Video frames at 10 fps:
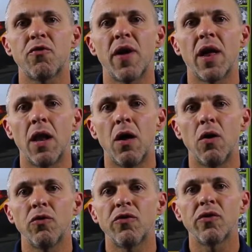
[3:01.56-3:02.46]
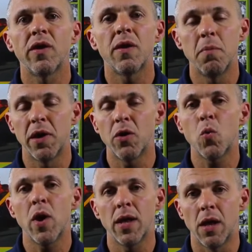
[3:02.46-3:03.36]
fat loss, better
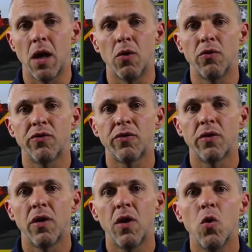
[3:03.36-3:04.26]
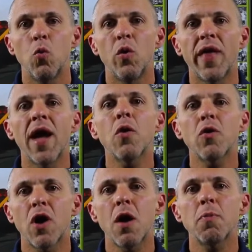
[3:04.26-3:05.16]
weight loss,
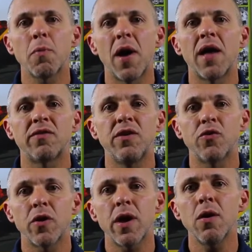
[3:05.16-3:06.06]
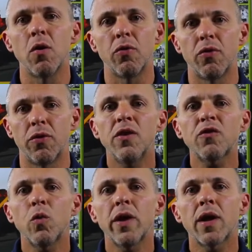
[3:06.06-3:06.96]
without compromising your health.
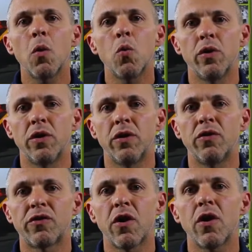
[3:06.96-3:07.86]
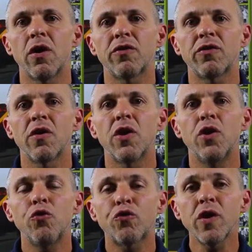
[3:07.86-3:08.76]
This week I want to discuss
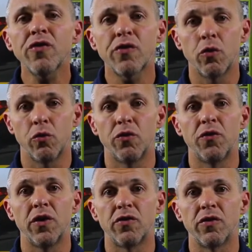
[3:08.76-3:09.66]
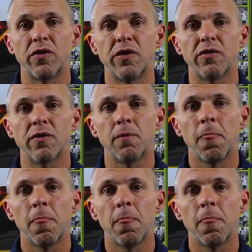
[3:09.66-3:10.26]
nutritional deficiencies.